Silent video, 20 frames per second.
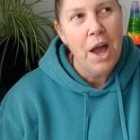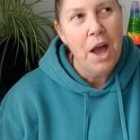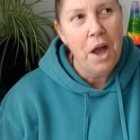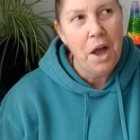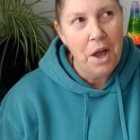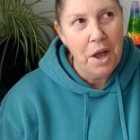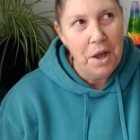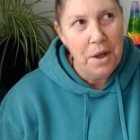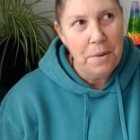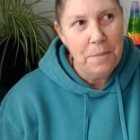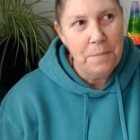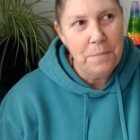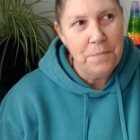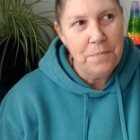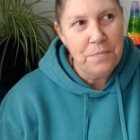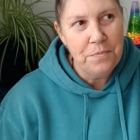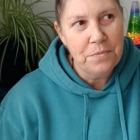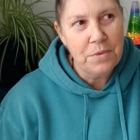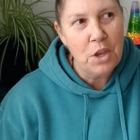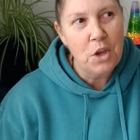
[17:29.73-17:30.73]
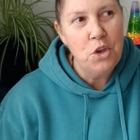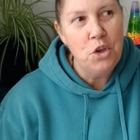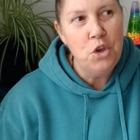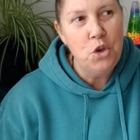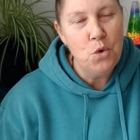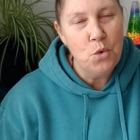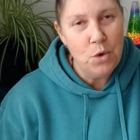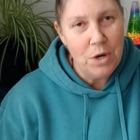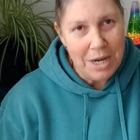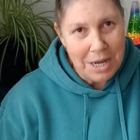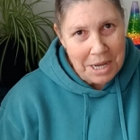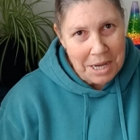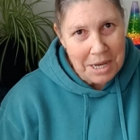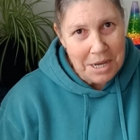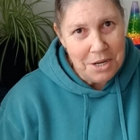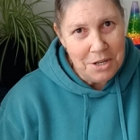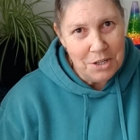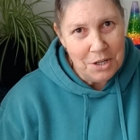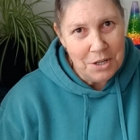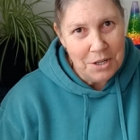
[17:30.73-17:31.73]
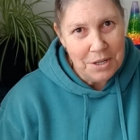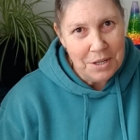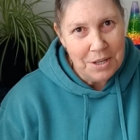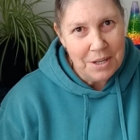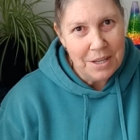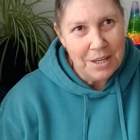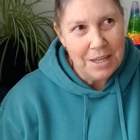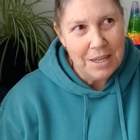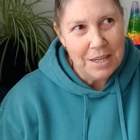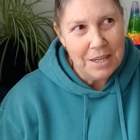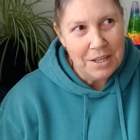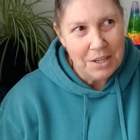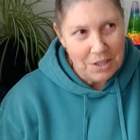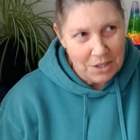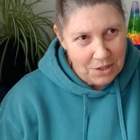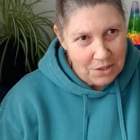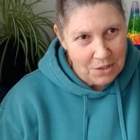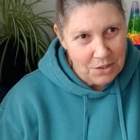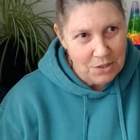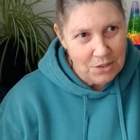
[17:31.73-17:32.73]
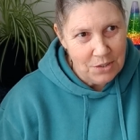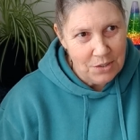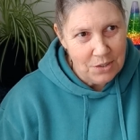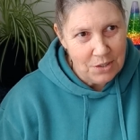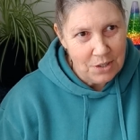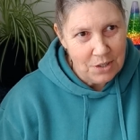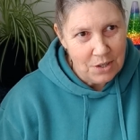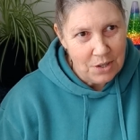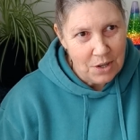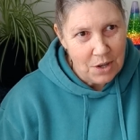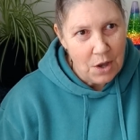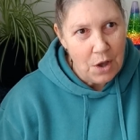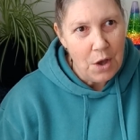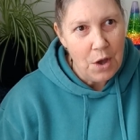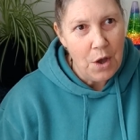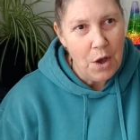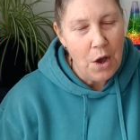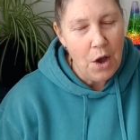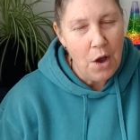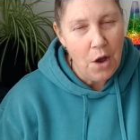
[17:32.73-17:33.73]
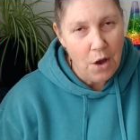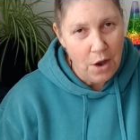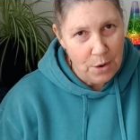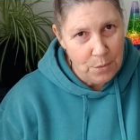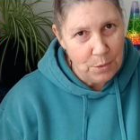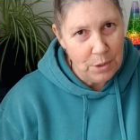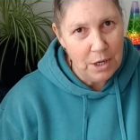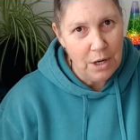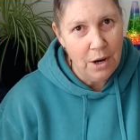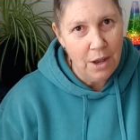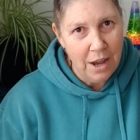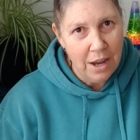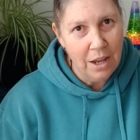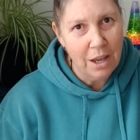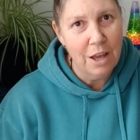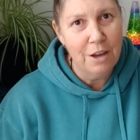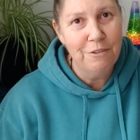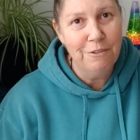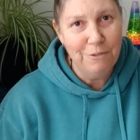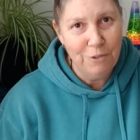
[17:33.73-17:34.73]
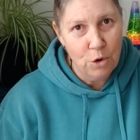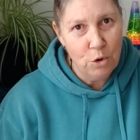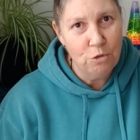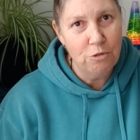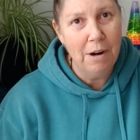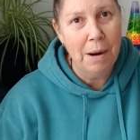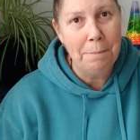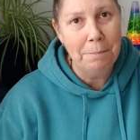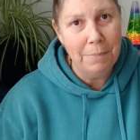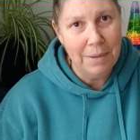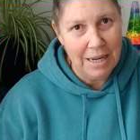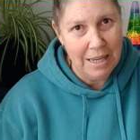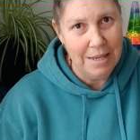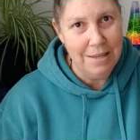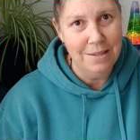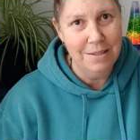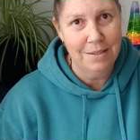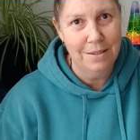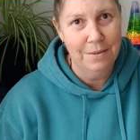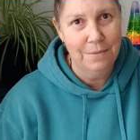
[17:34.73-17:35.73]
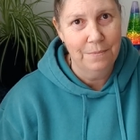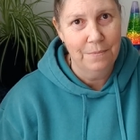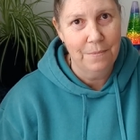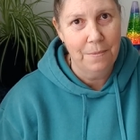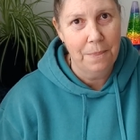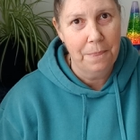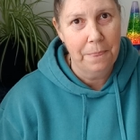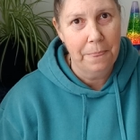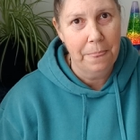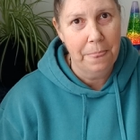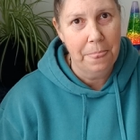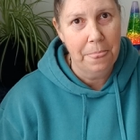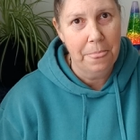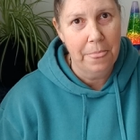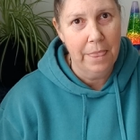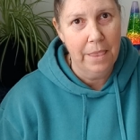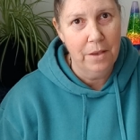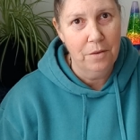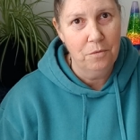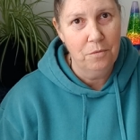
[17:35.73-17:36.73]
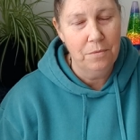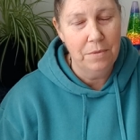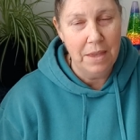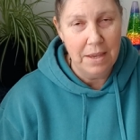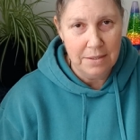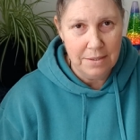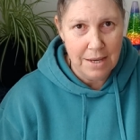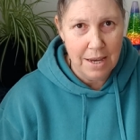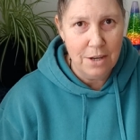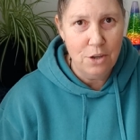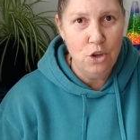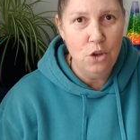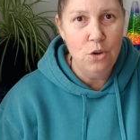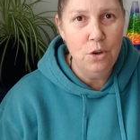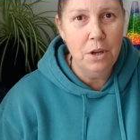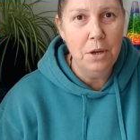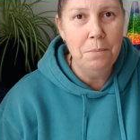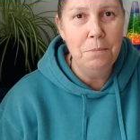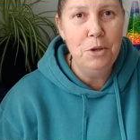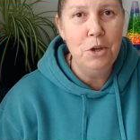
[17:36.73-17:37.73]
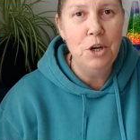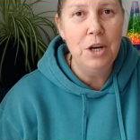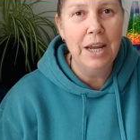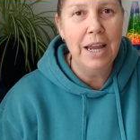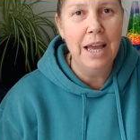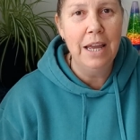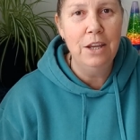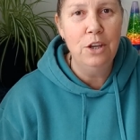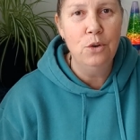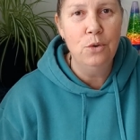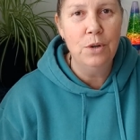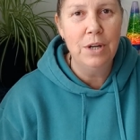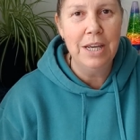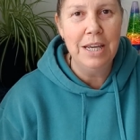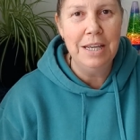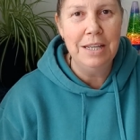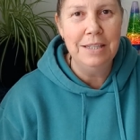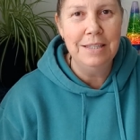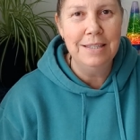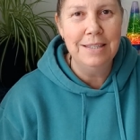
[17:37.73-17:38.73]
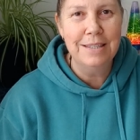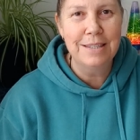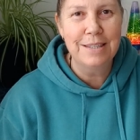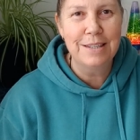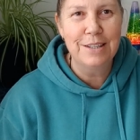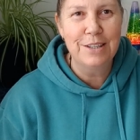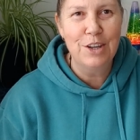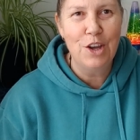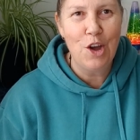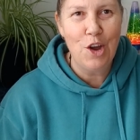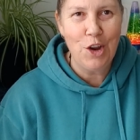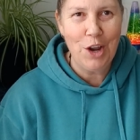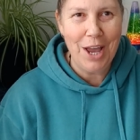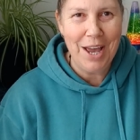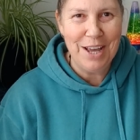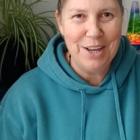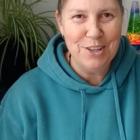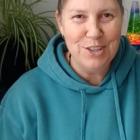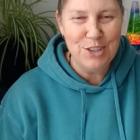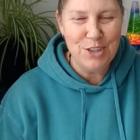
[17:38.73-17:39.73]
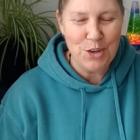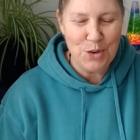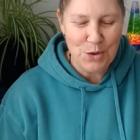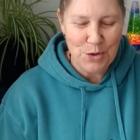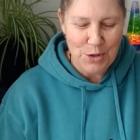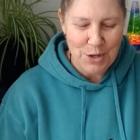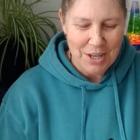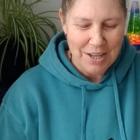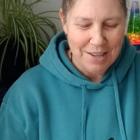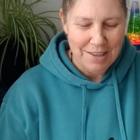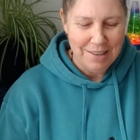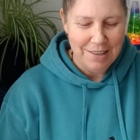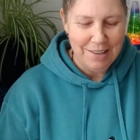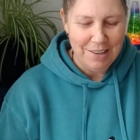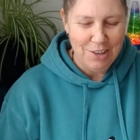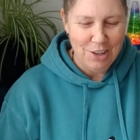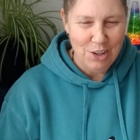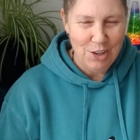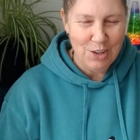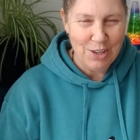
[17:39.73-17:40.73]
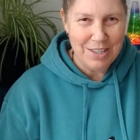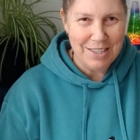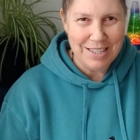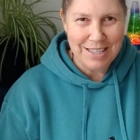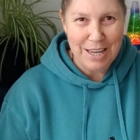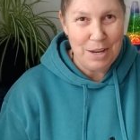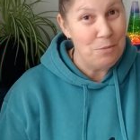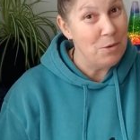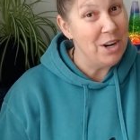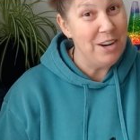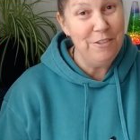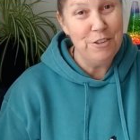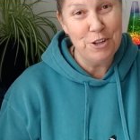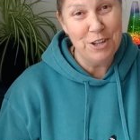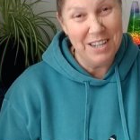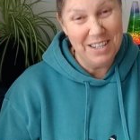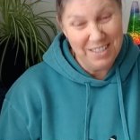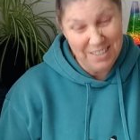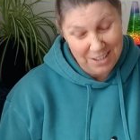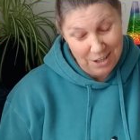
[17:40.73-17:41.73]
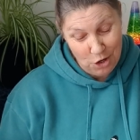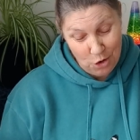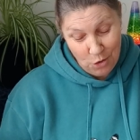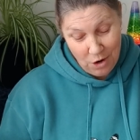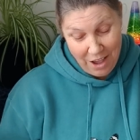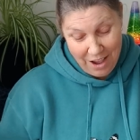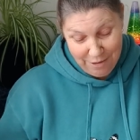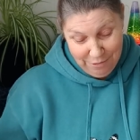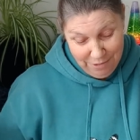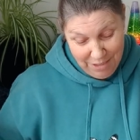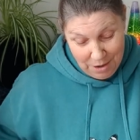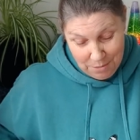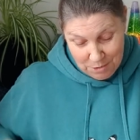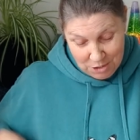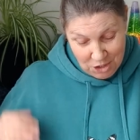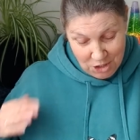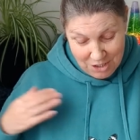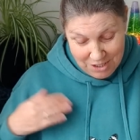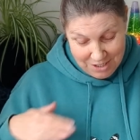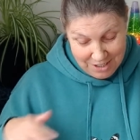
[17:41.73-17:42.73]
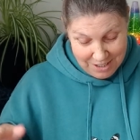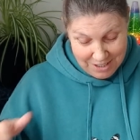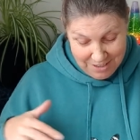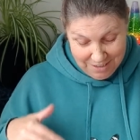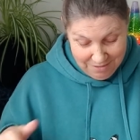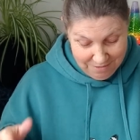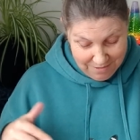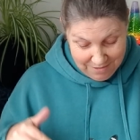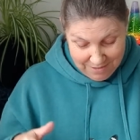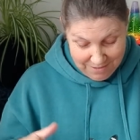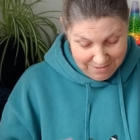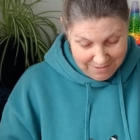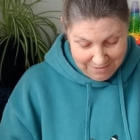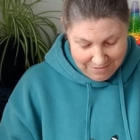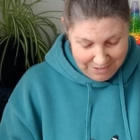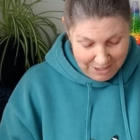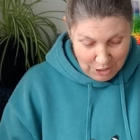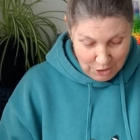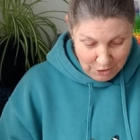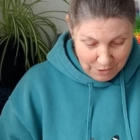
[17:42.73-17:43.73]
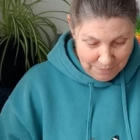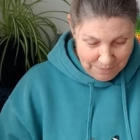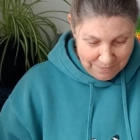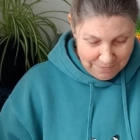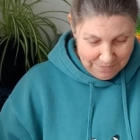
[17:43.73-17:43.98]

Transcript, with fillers: Um, your need is, I would like a foot rub, please. That's how you communicate your needs. Okay, so you can see whatever it is in your life, that was just a, you know,